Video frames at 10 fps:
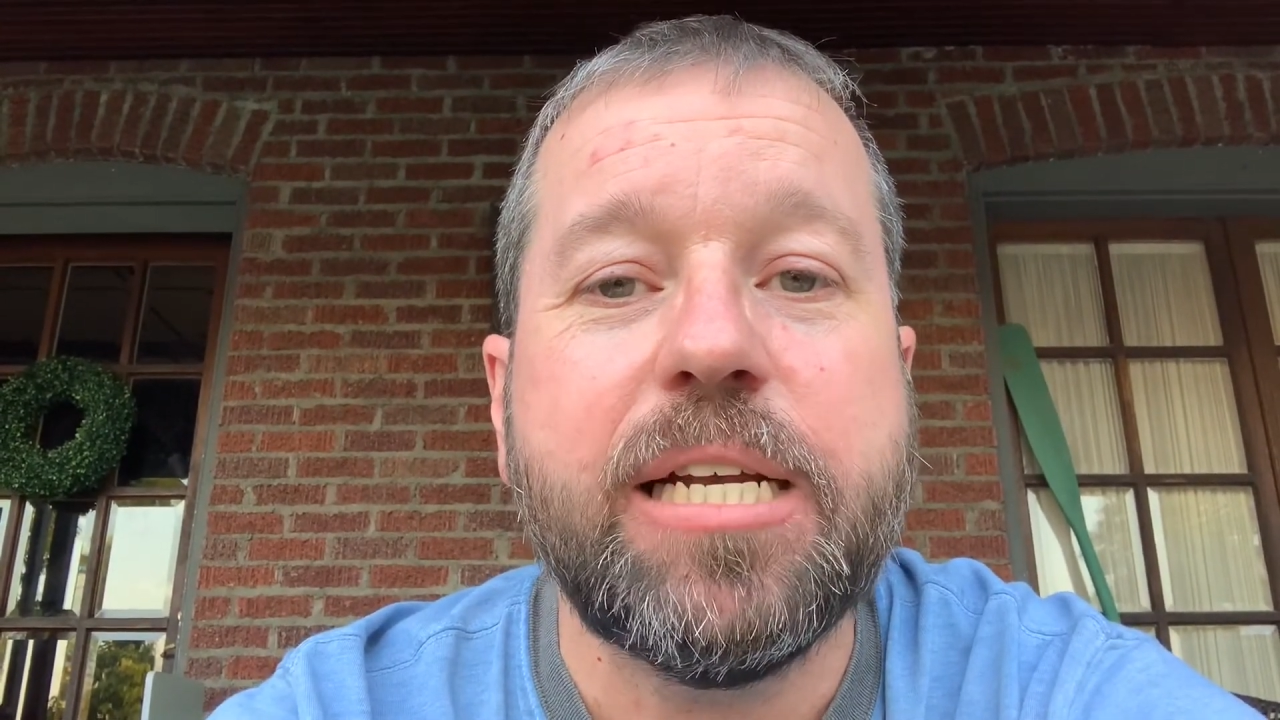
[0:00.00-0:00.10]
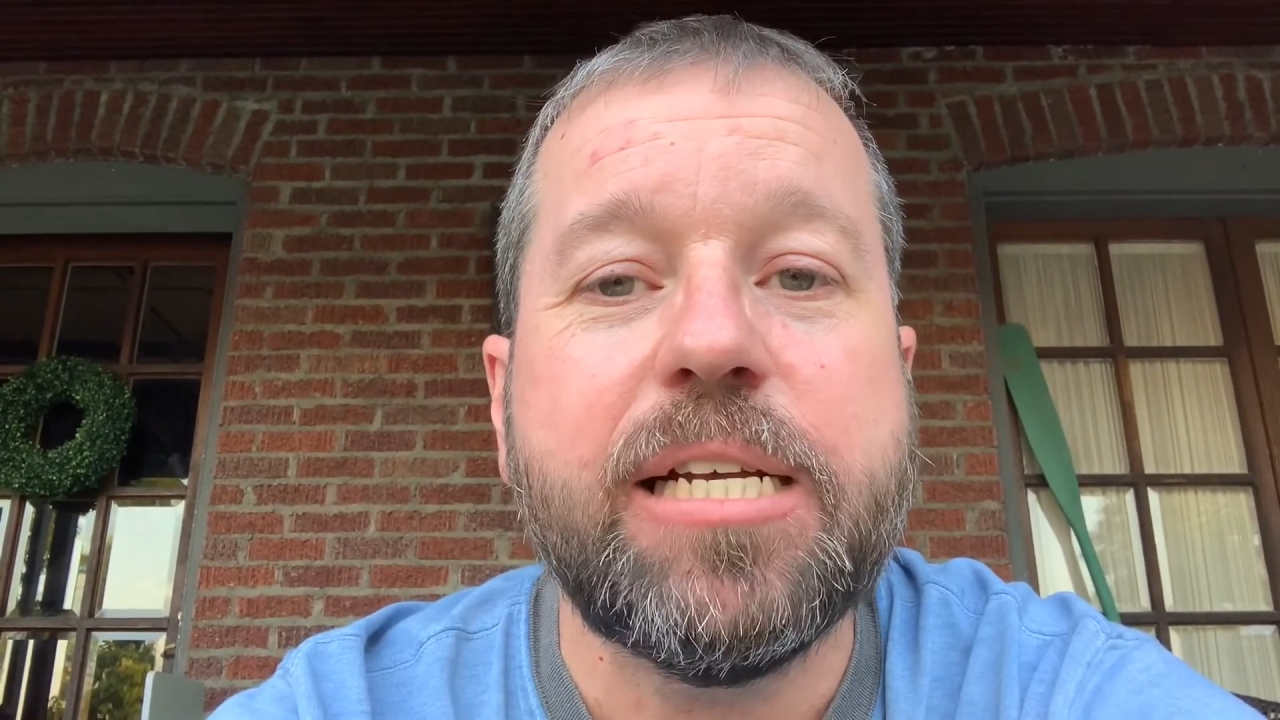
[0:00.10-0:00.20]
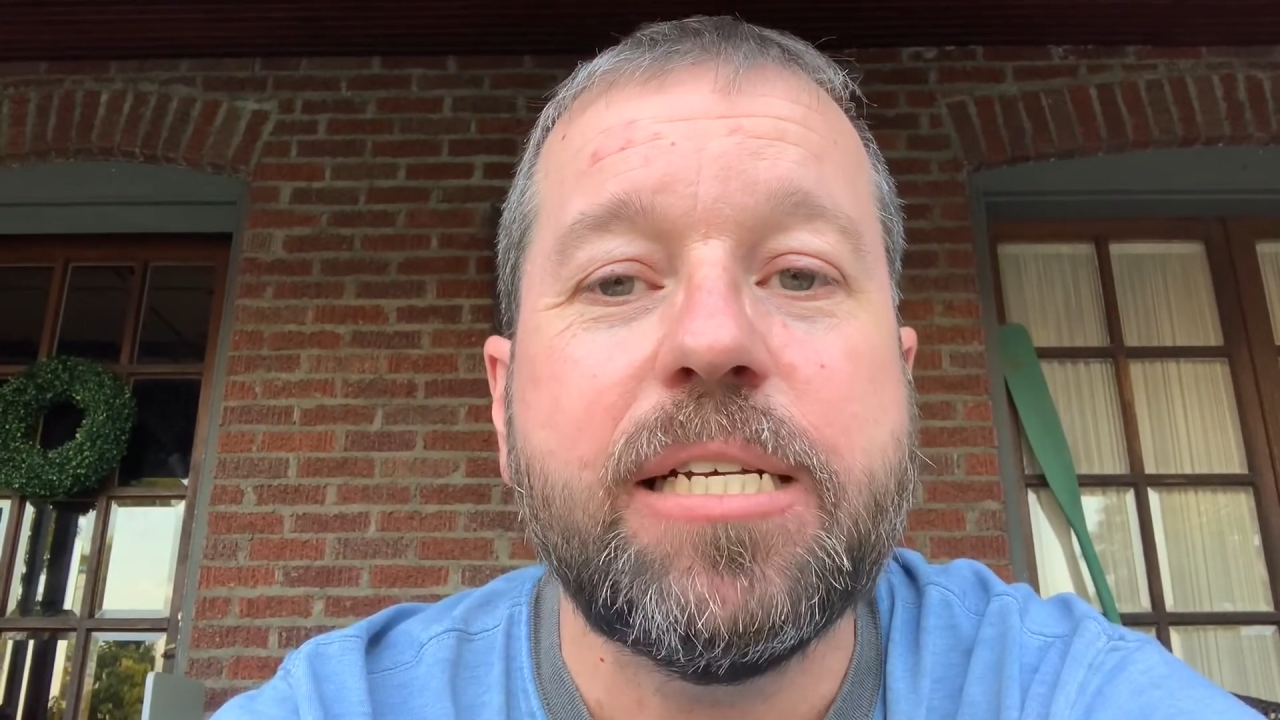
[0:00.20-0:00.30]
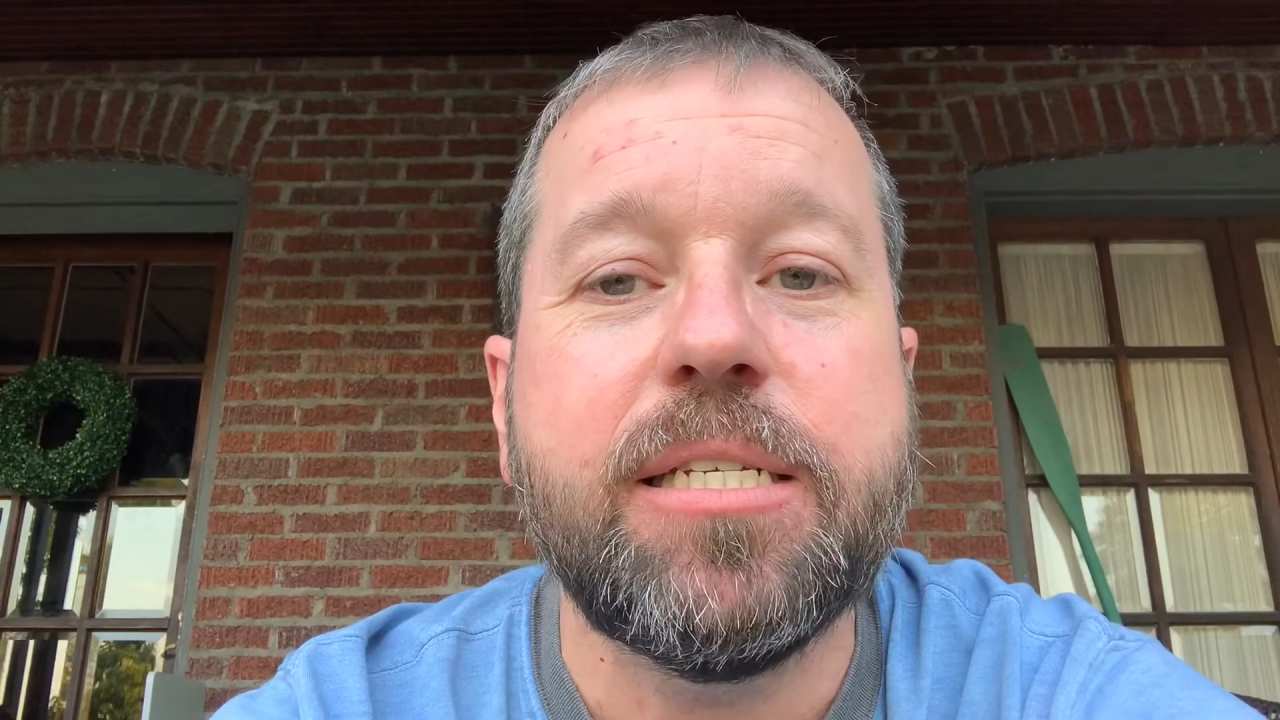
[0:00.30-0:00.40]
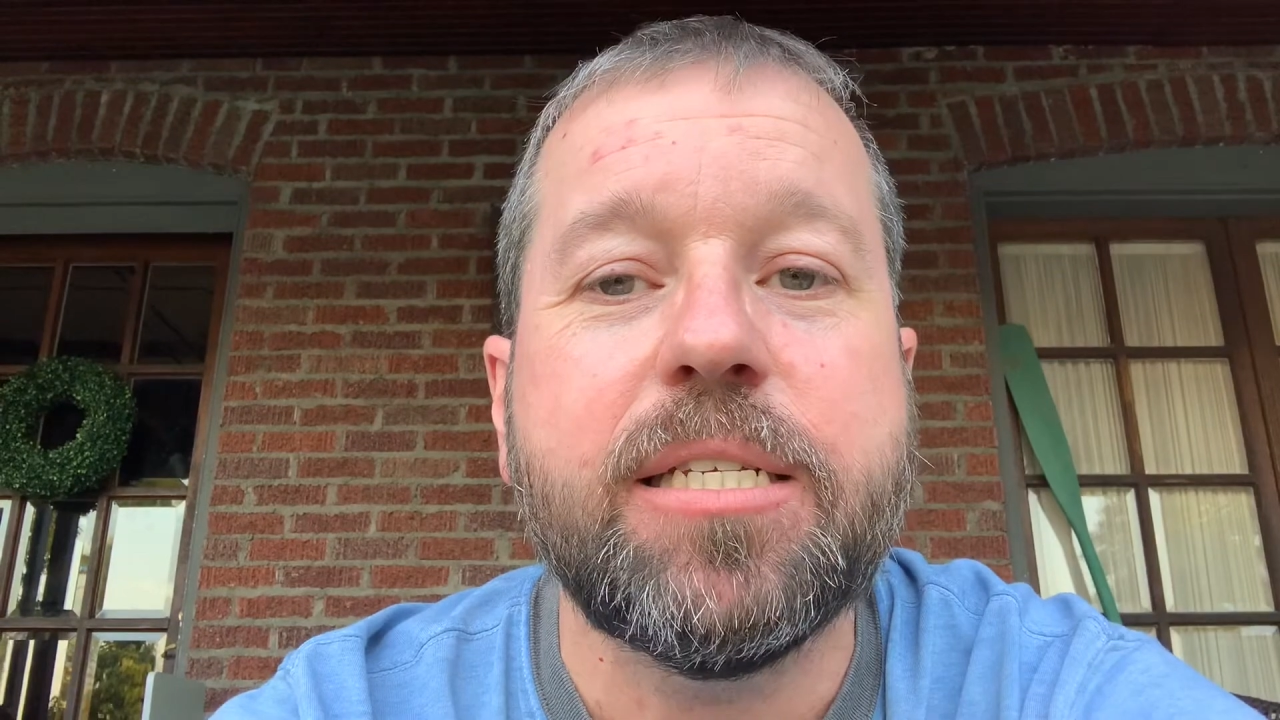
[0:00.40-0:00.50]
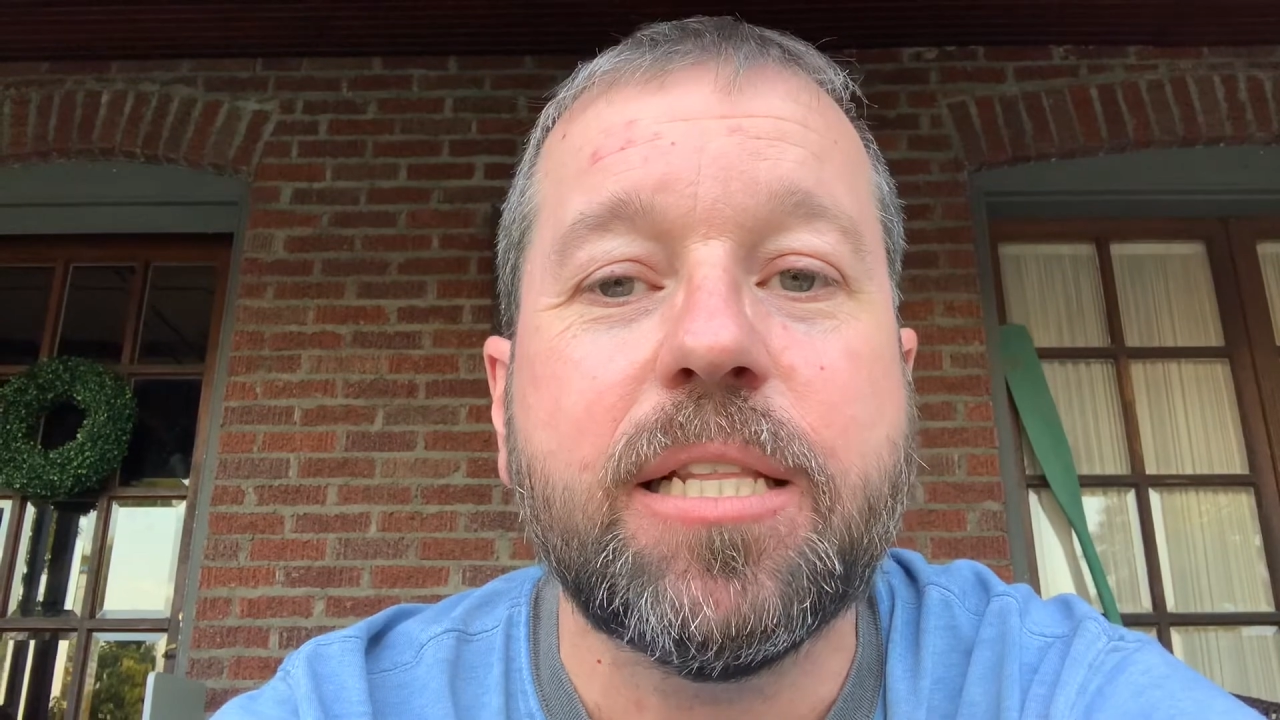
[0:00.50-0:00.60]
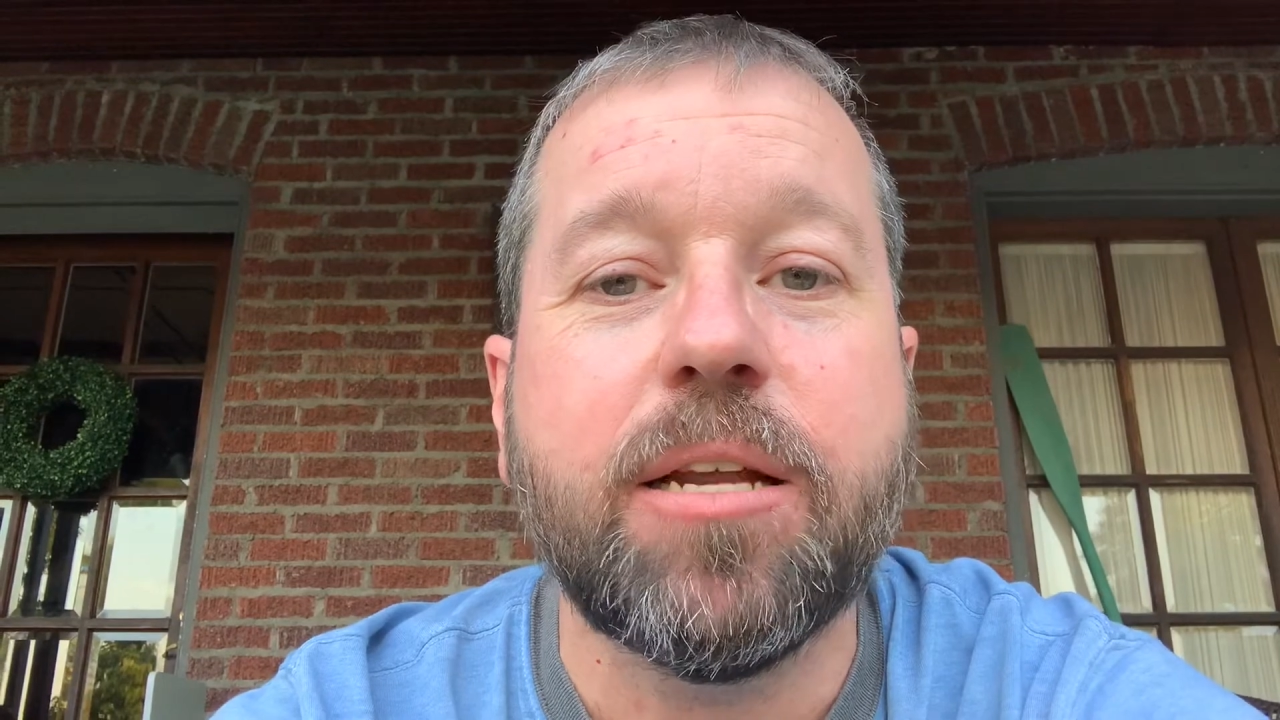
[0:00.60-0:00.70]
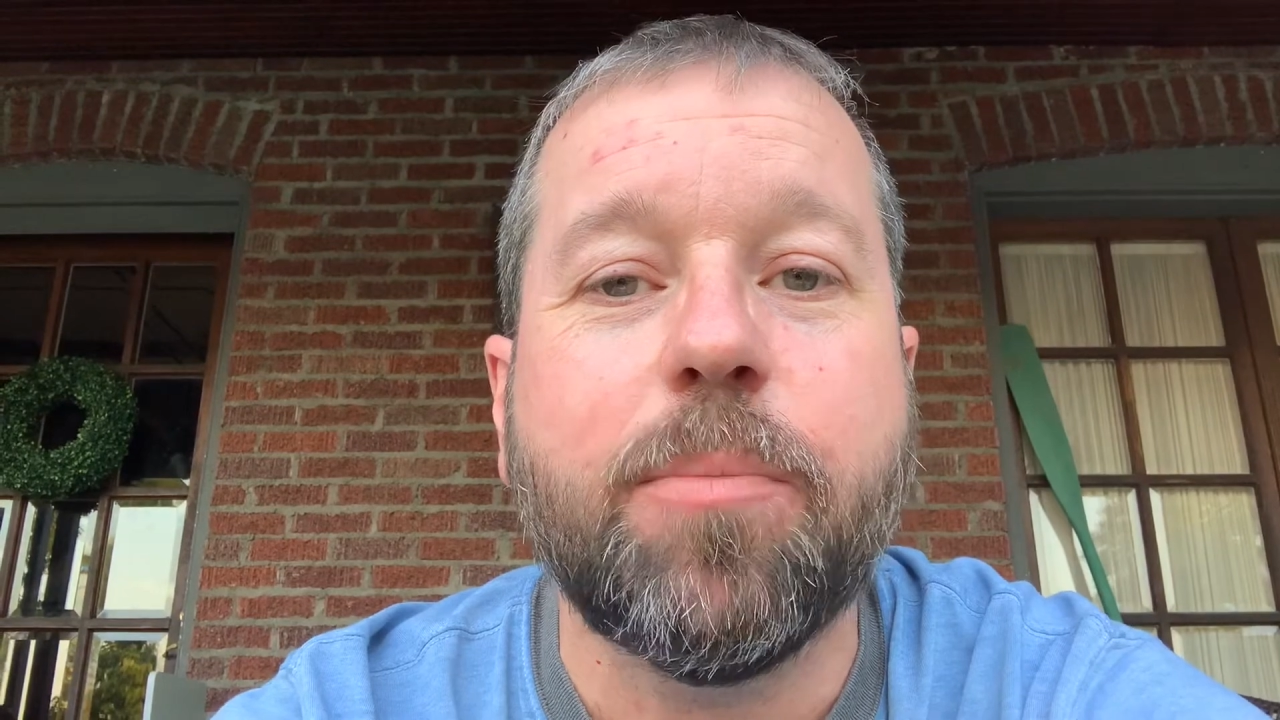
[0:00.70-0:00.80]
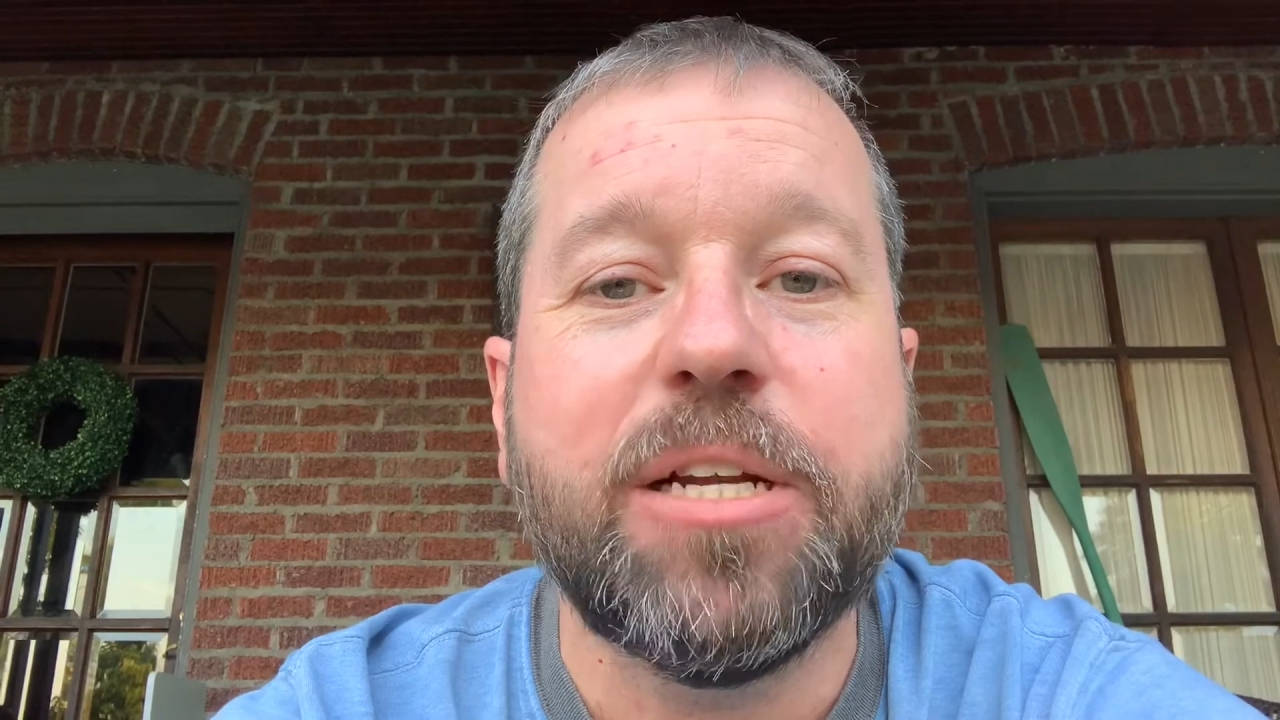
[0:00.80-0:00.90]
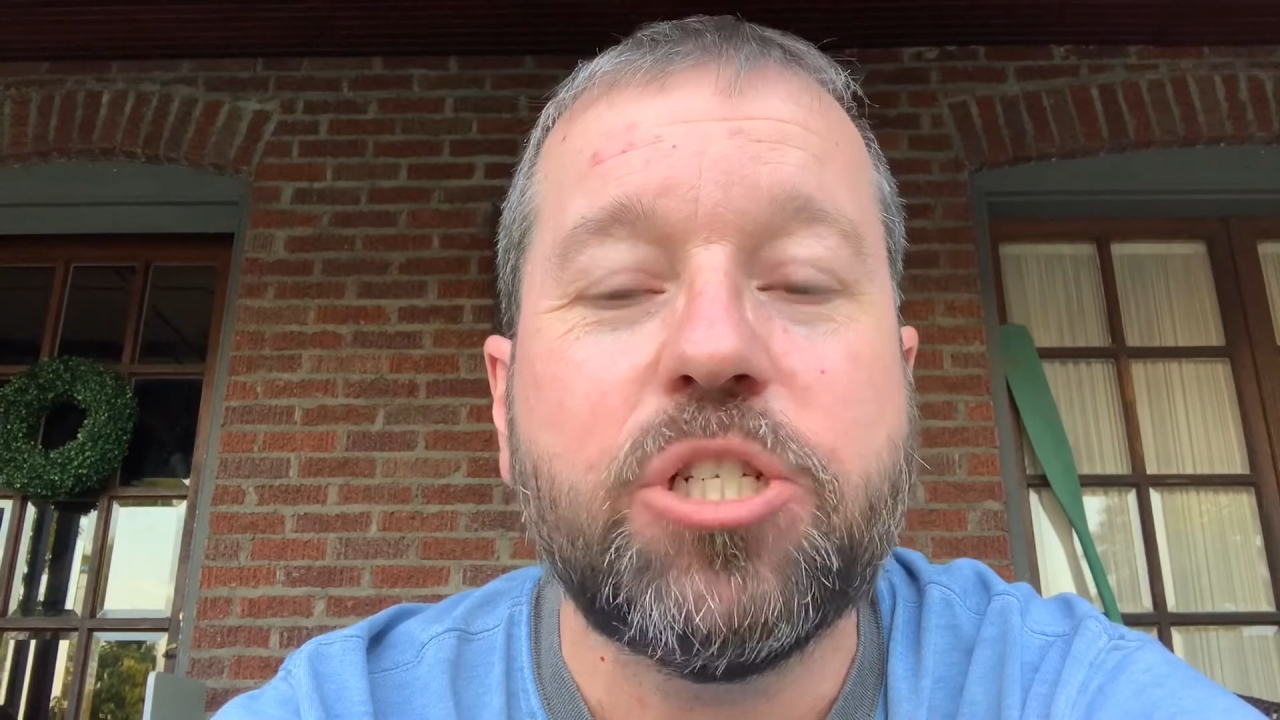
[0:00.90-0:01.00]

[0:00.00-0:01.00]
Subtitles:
is a little bit